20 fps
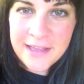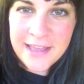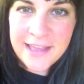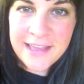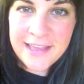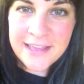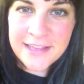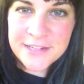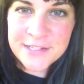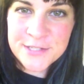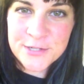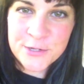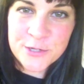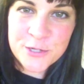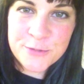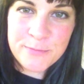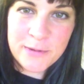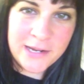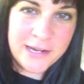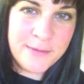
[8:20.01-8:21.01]
and
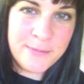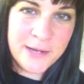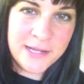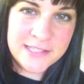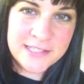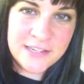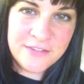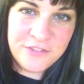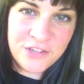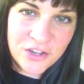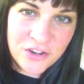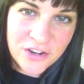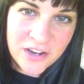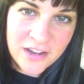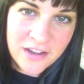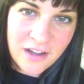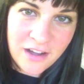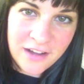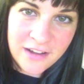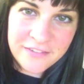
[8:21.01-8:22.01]
search Body Positive
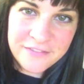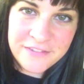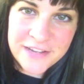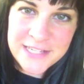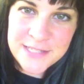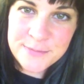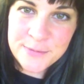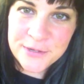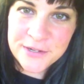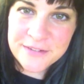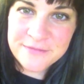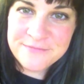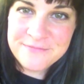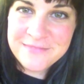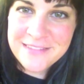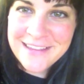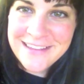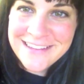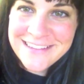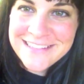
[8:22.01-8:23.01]
Yoga on Facebook.
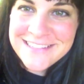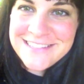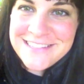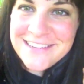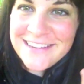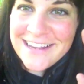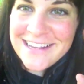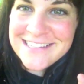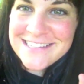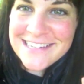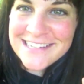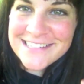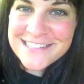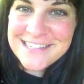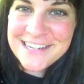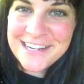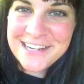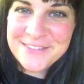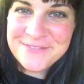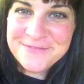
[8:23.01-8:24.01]
See you guys
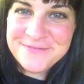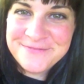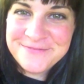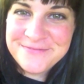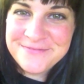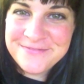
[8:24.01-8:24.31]
next time.